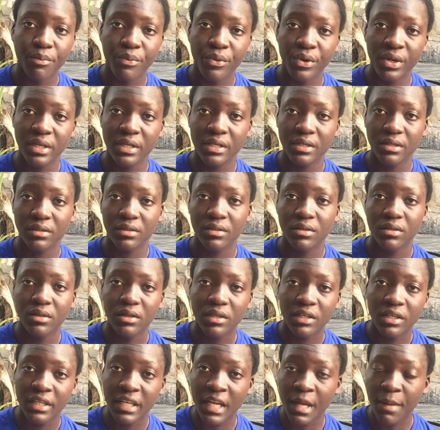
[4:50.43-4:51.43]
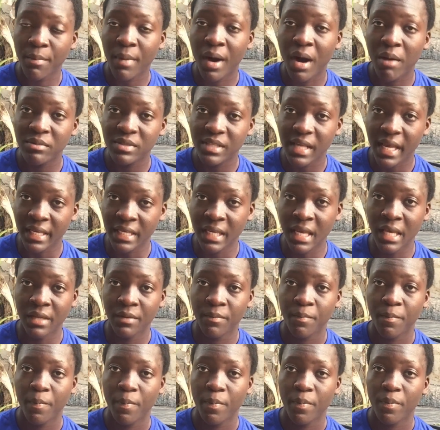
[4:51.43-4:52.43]
breed the moms
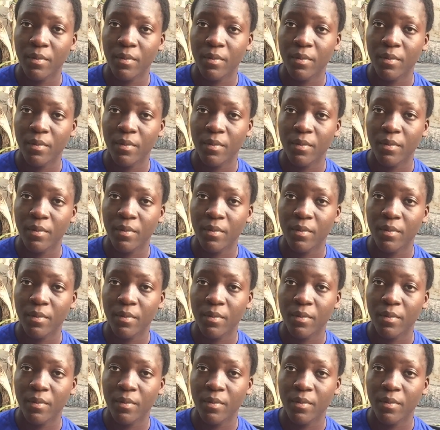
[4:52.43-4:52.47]
again.